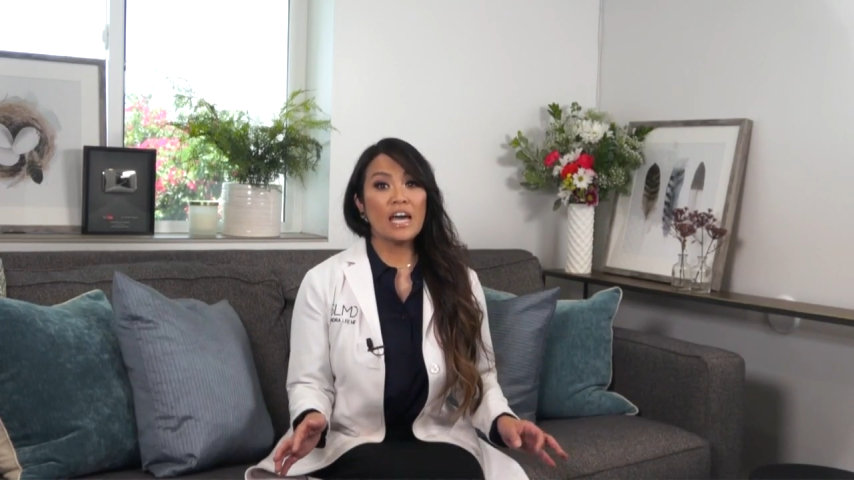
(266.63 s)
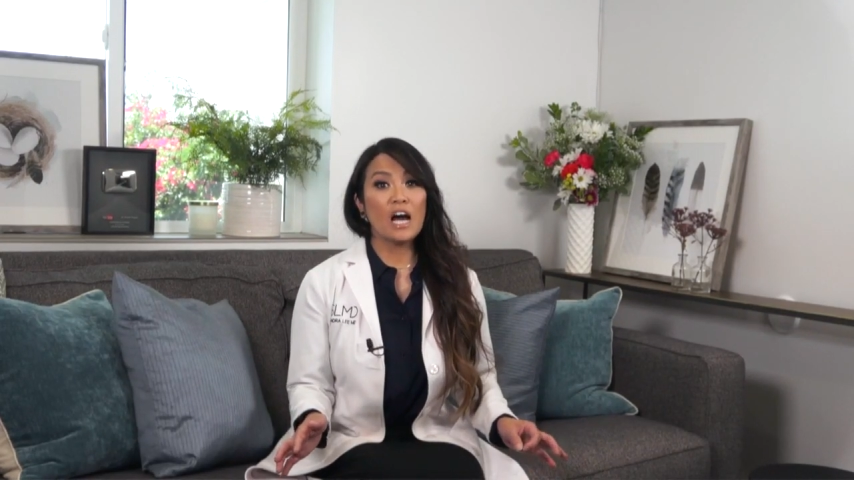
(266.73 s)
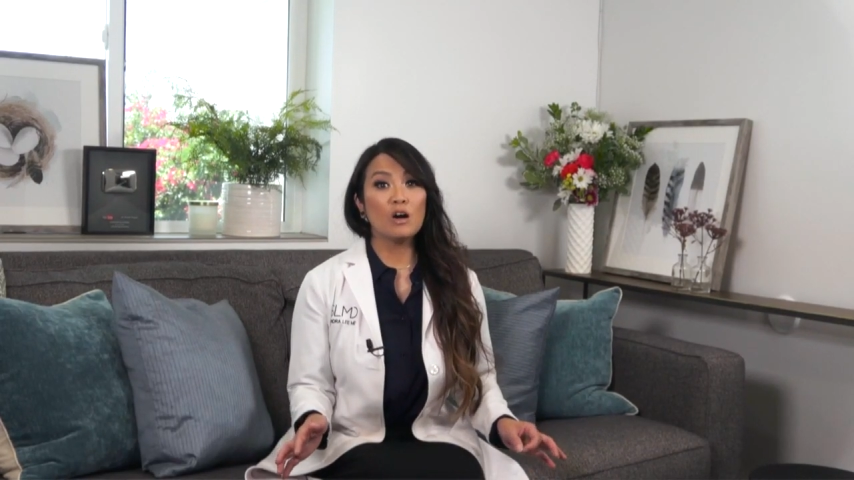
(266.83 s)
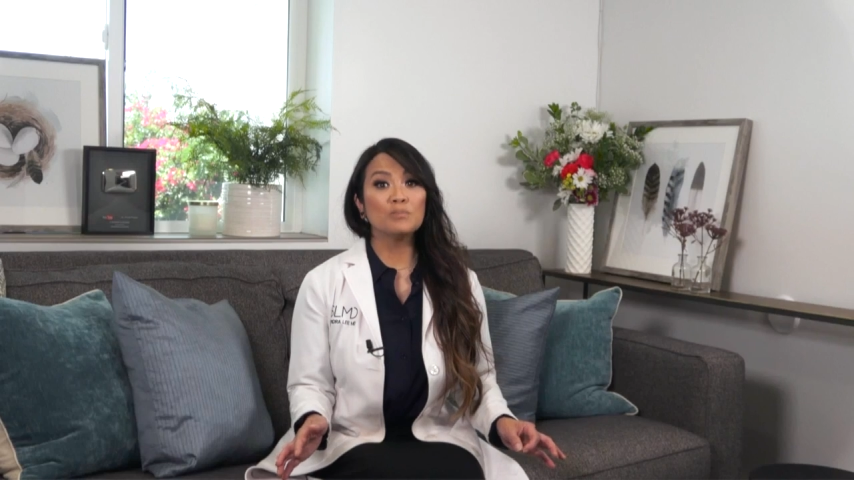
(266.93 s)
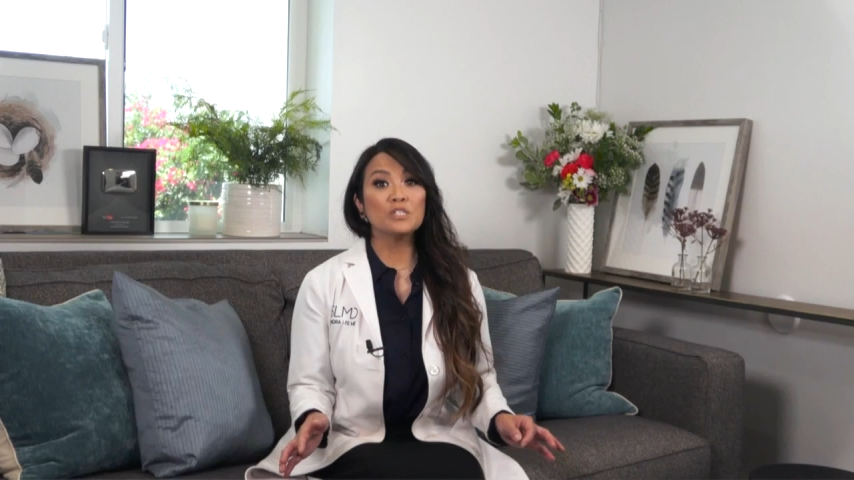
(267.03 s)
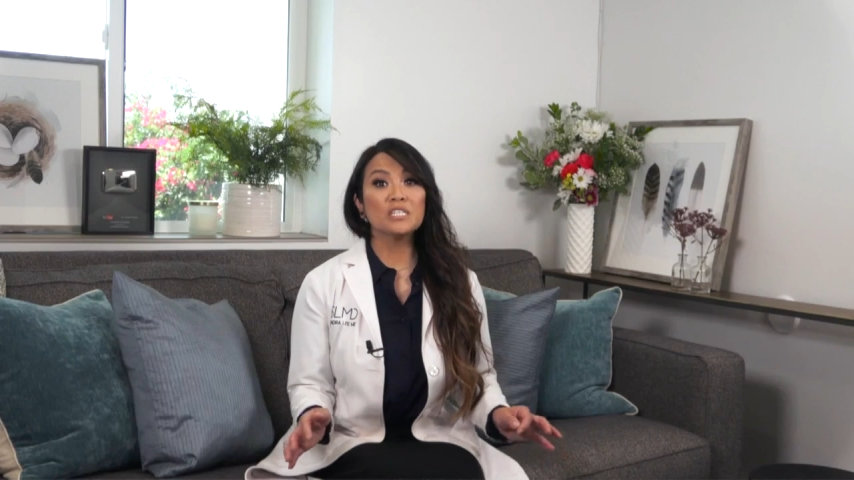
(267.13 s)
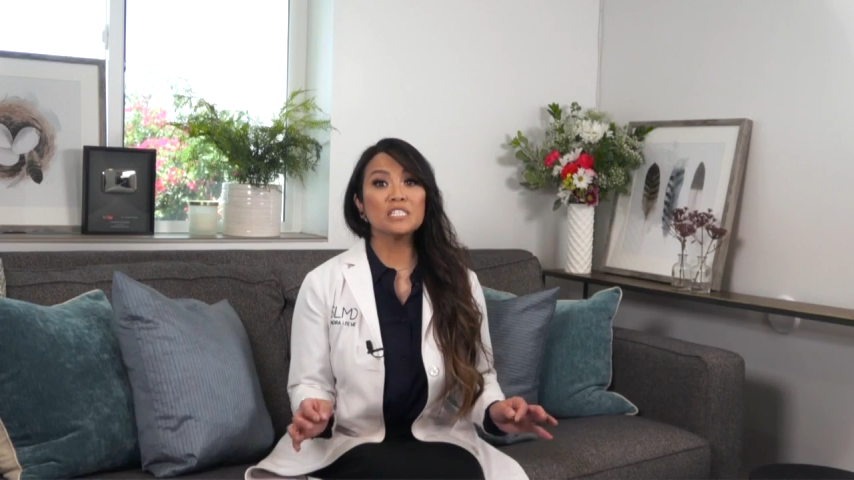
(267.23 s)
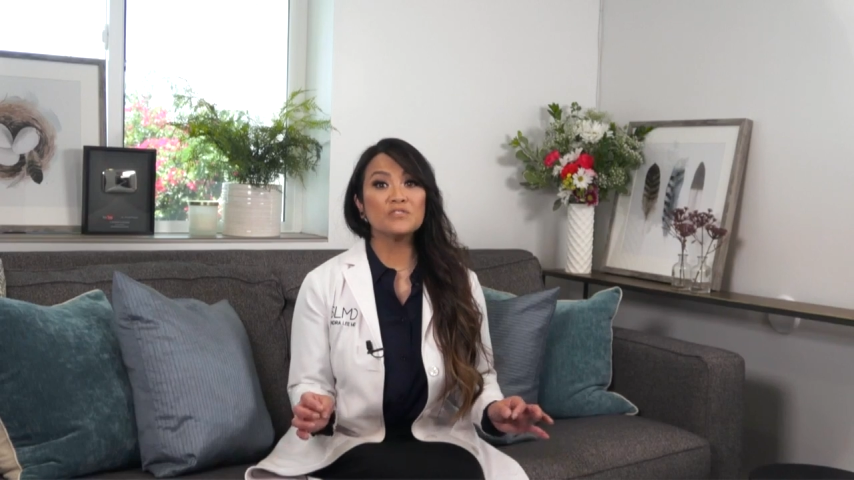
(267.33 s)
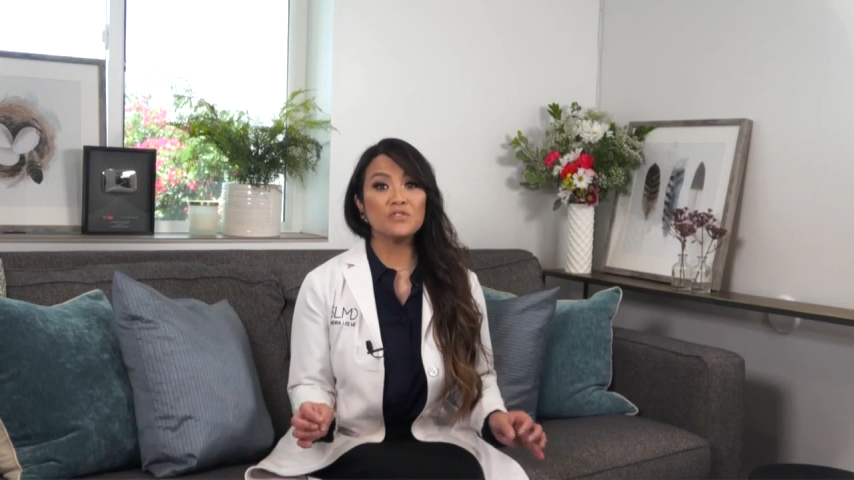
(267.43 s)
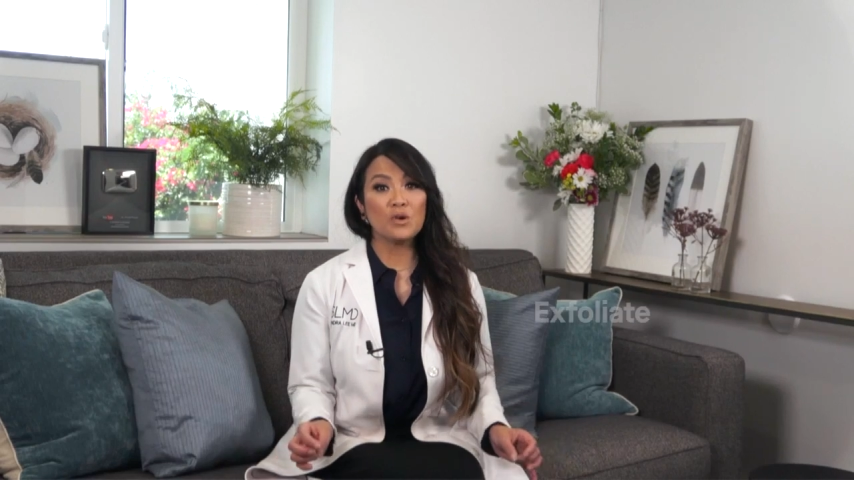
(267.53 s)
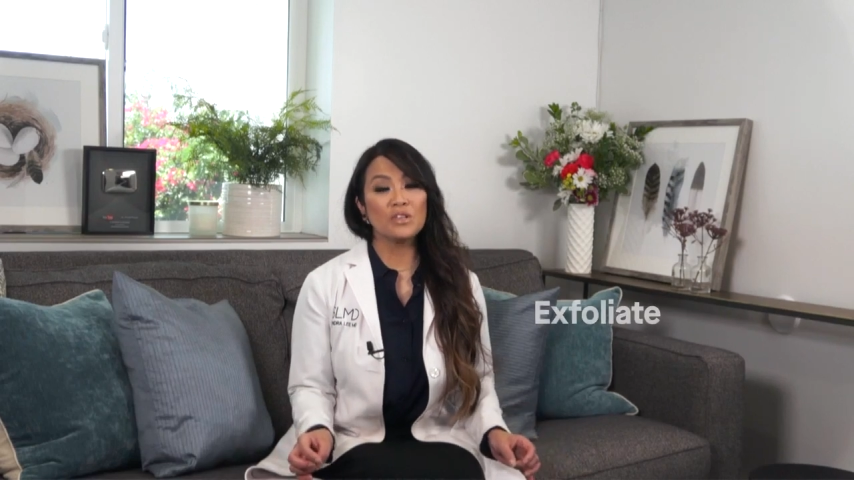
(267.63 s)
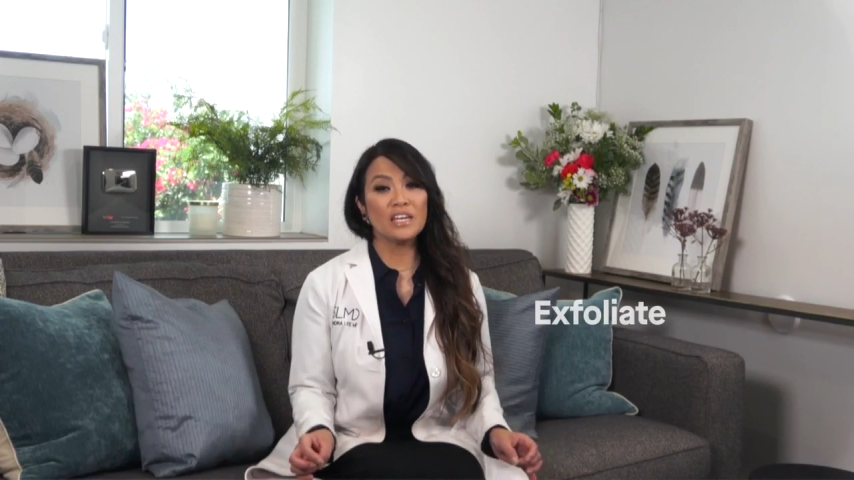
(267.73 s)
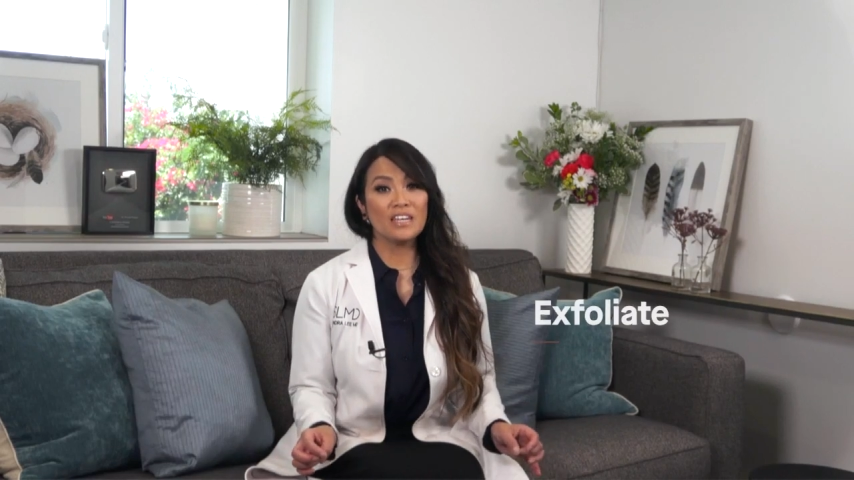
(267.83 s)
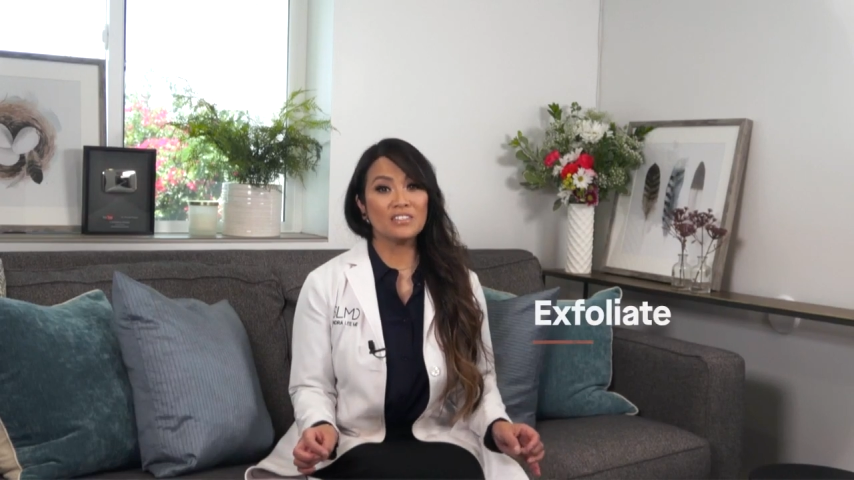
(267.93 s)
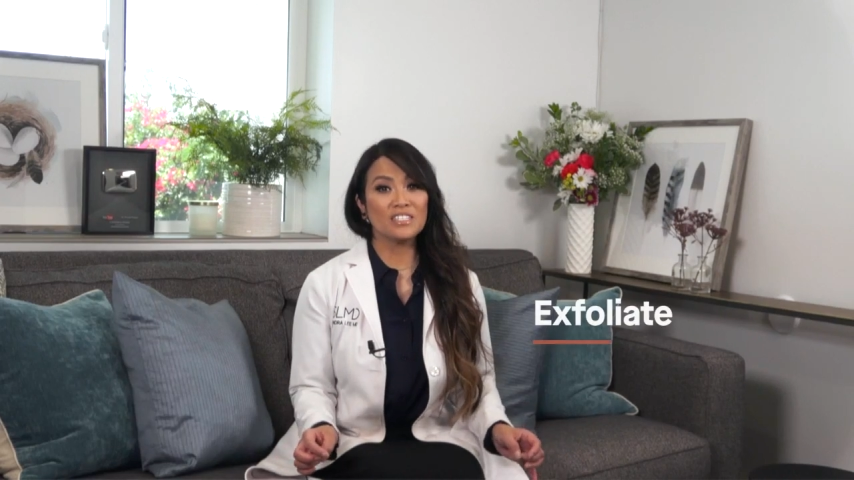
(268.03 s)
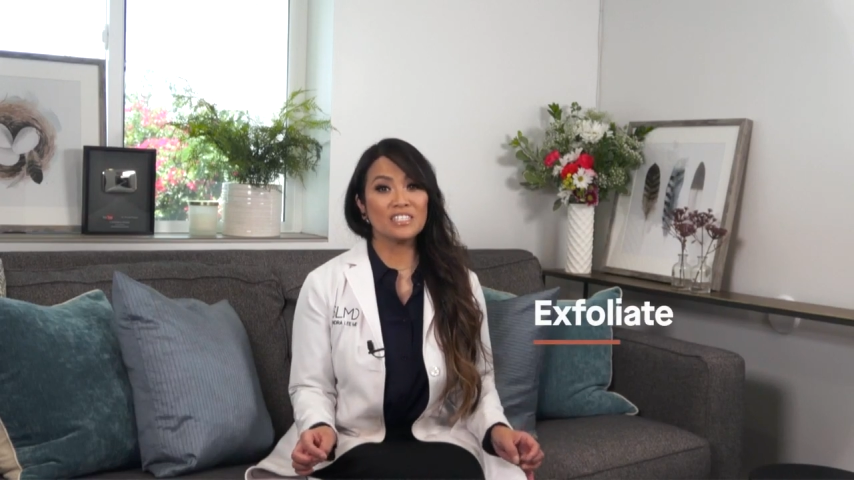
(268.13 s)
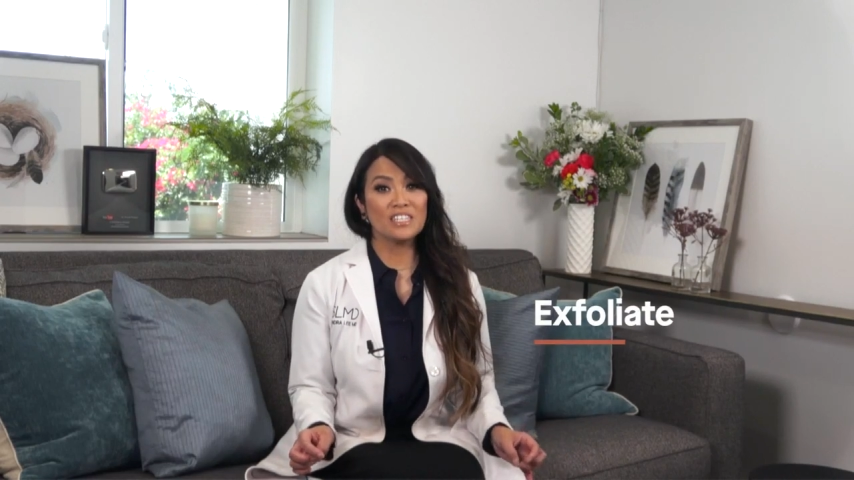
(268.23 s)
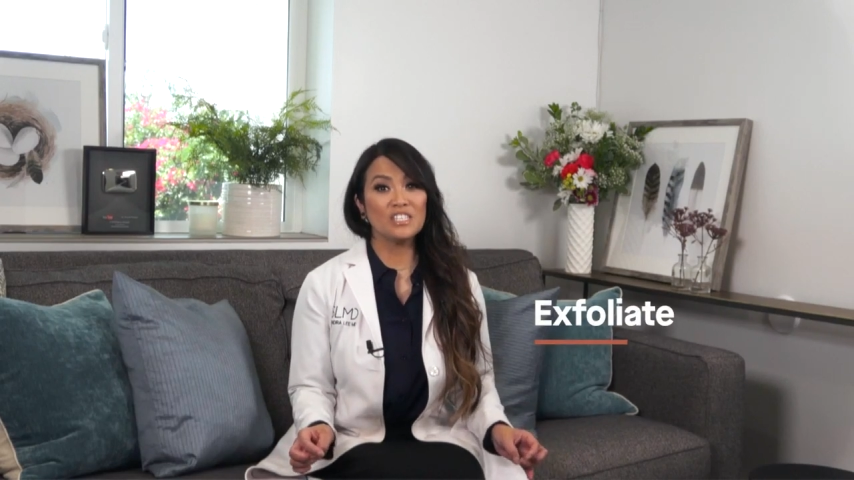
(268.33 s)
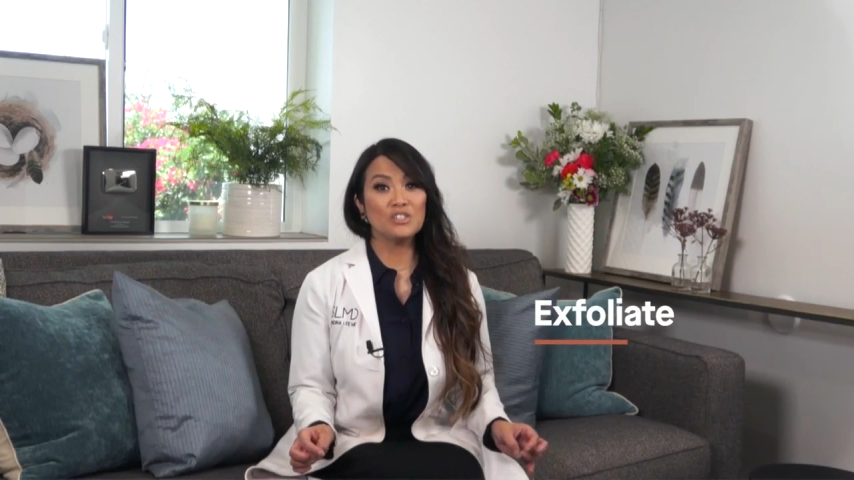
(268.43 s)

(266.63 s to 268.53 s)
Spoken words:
help to exfoliate your skin,